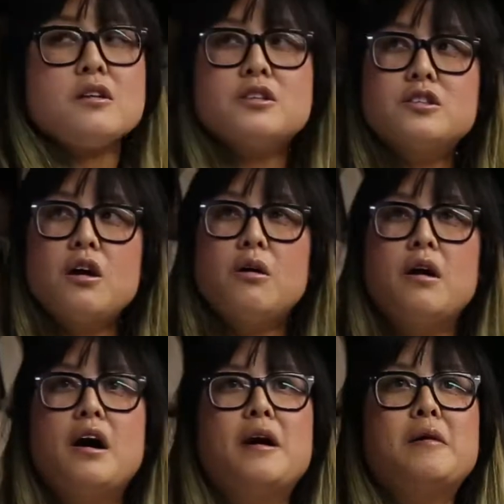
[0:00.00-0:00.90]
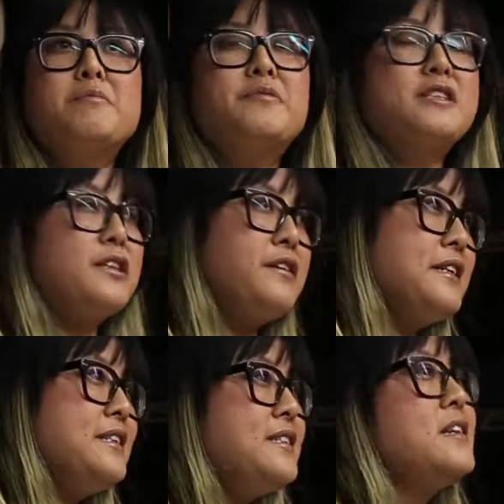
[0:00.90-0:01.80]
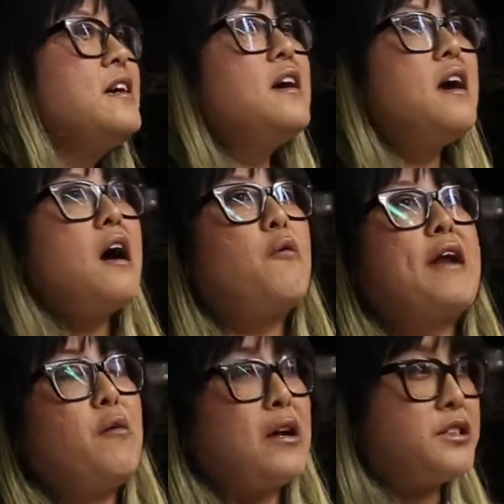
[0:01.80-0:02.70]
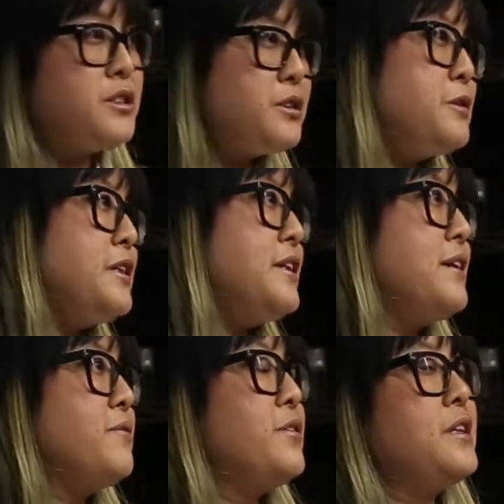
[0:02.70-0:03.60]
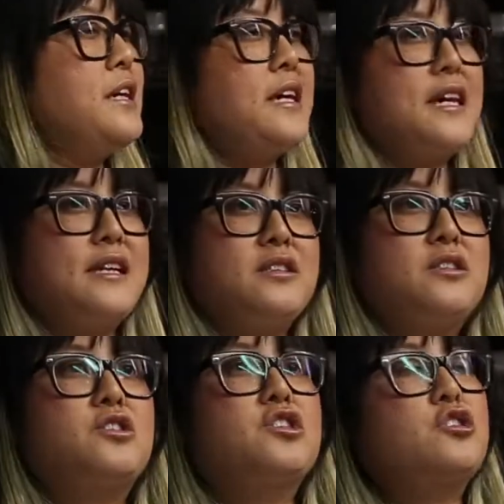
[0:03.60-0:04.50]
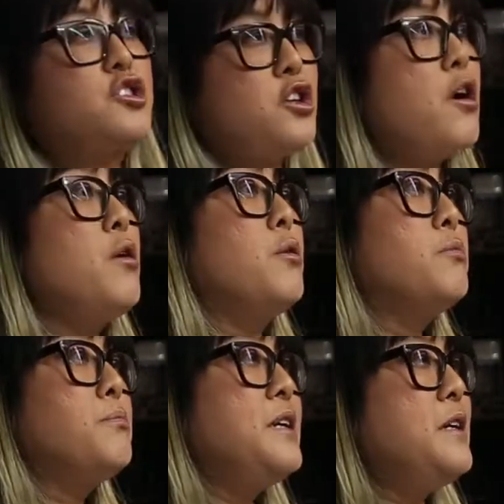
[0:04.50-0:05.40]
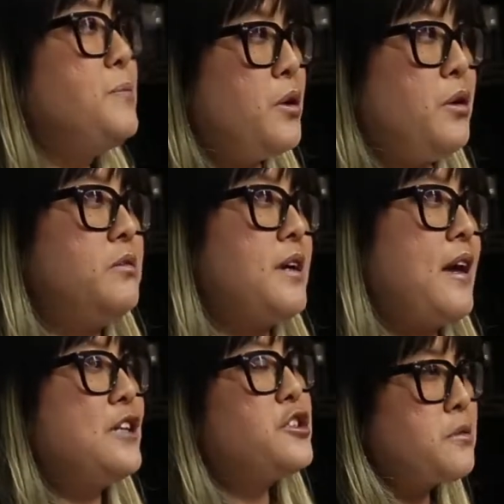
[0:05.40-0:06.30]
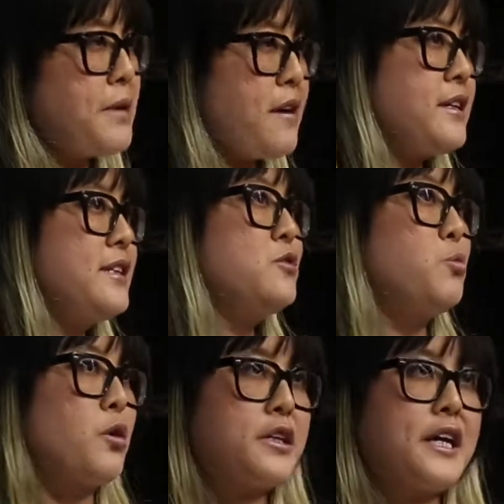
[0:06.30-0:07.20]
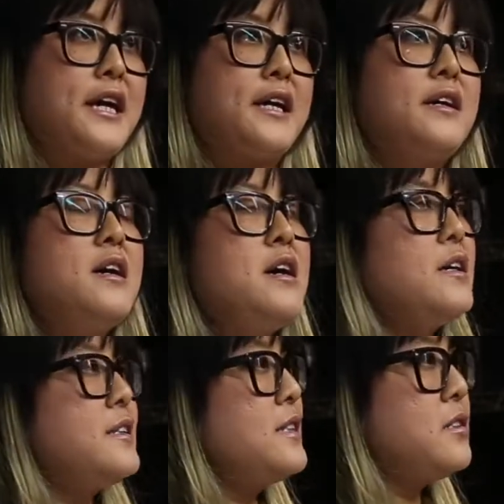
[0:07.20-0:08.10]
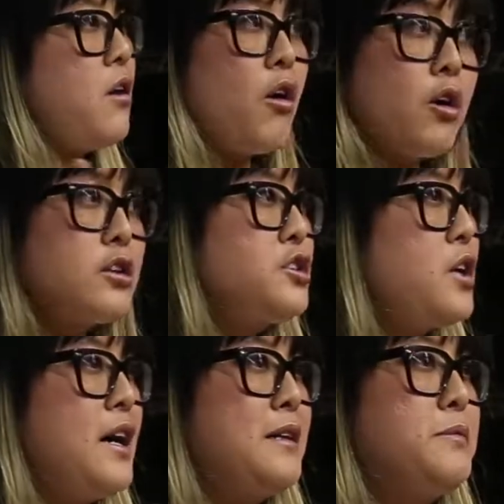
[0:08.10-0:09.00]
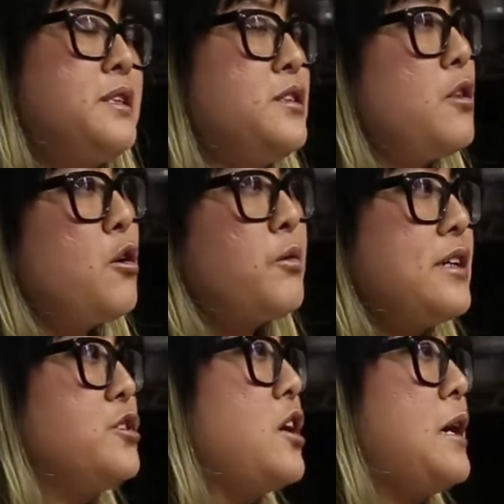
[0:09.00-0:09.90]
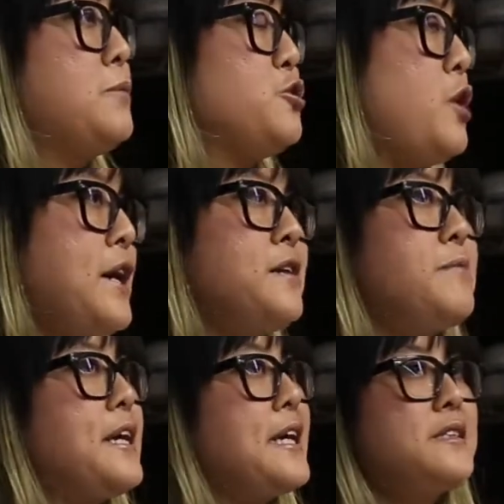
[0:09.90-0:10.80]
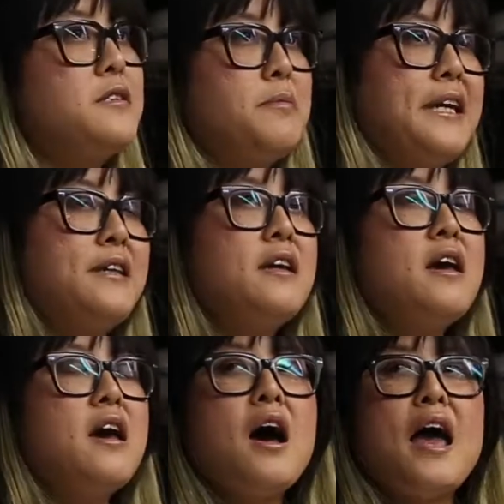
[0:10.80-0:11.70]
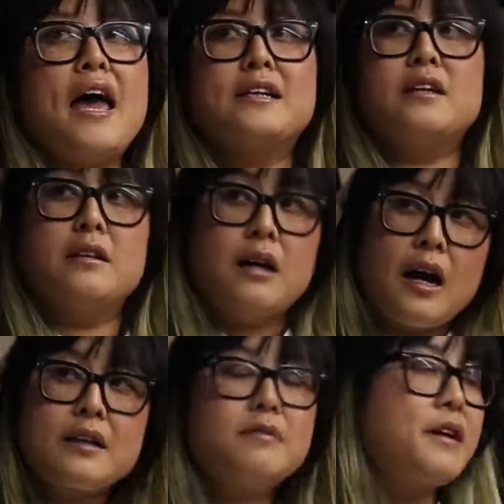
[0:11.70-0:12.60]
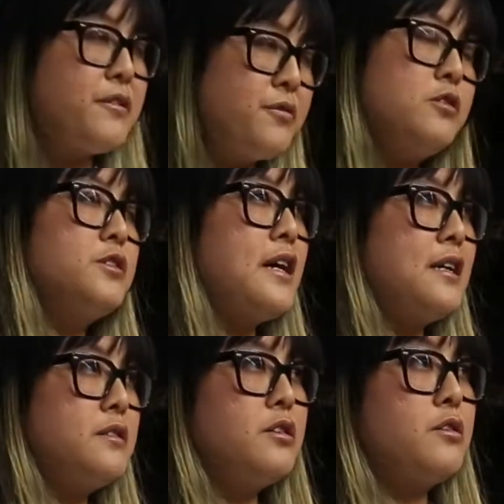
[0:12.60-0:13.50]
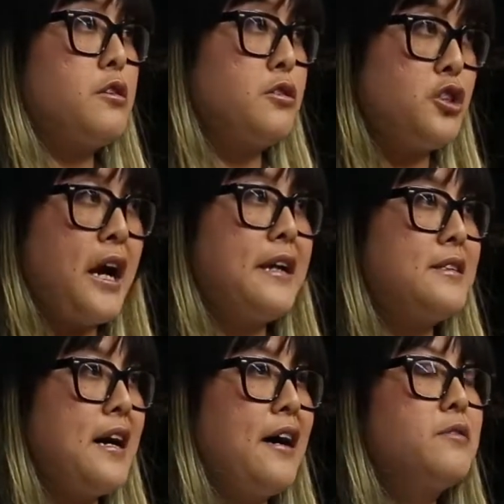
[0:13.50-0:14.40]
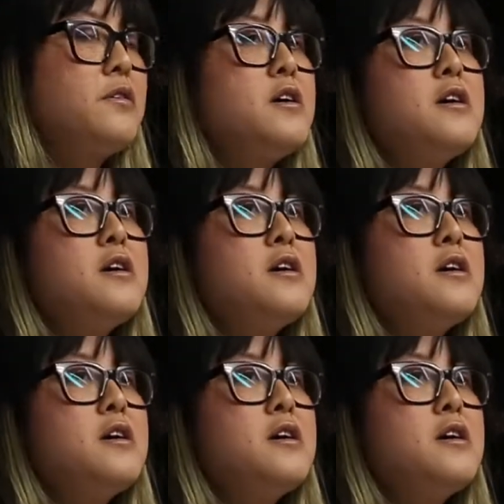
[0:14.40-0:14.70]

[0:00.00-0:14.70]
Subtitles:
So the series, what I want to do with it really is to just show people, Asian Americans, working these hard jobs, these low-wage jobs, trying to make ends meet. And a lot of my photos that I took are in Chinatown.